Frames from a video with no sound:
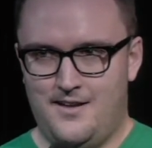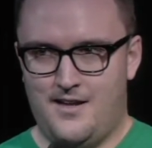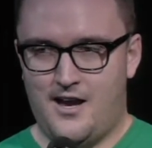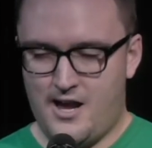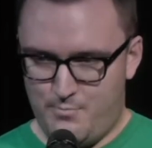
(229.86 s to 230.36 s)

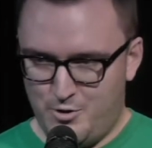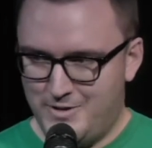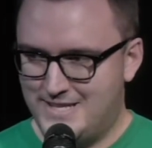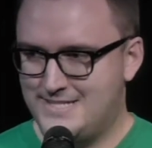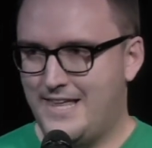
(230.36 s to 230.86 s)
A couple
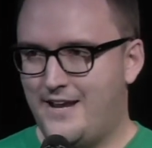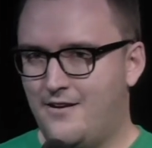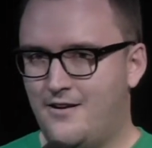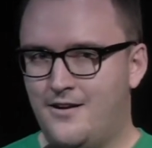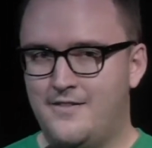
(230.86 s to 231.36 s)
weeks
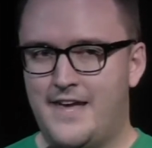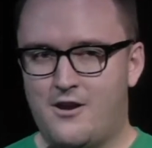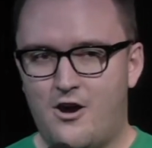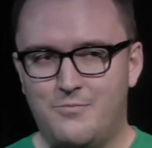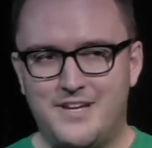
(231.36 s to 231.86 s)
later, they
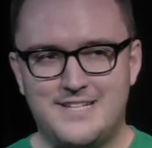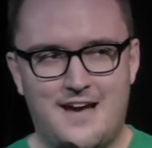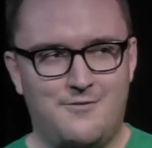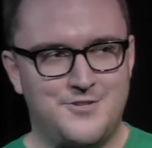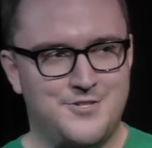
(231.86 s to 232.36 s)
called me
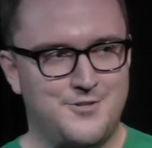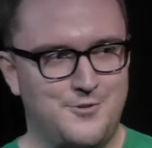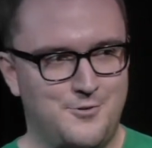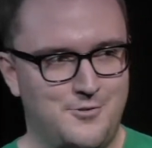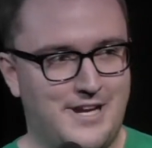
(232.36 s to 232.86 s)
down
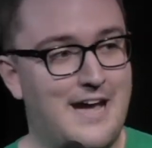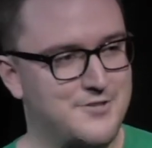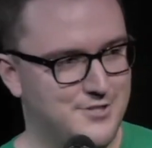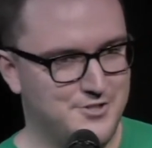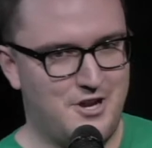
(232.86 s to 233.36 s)
to the
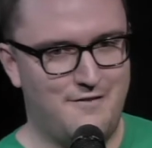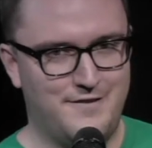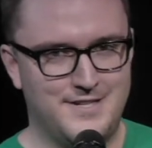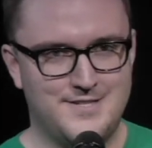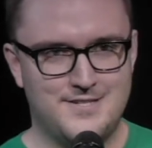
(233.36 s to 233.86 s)
counselor's
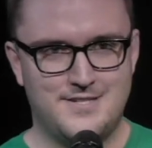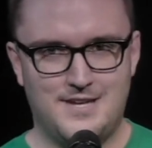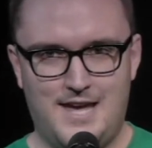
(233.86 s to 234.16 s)
office,